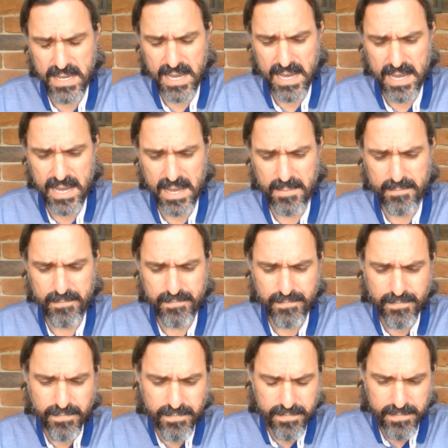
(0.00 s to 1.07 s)
And
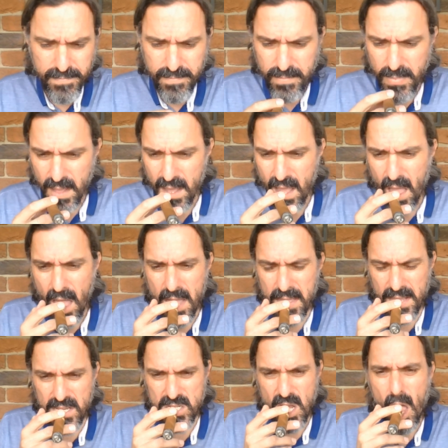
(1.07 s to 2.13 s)

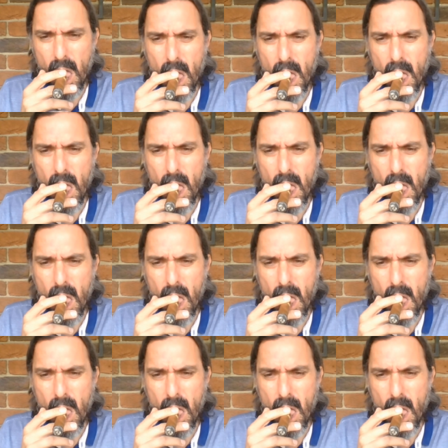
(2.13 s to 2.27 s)
this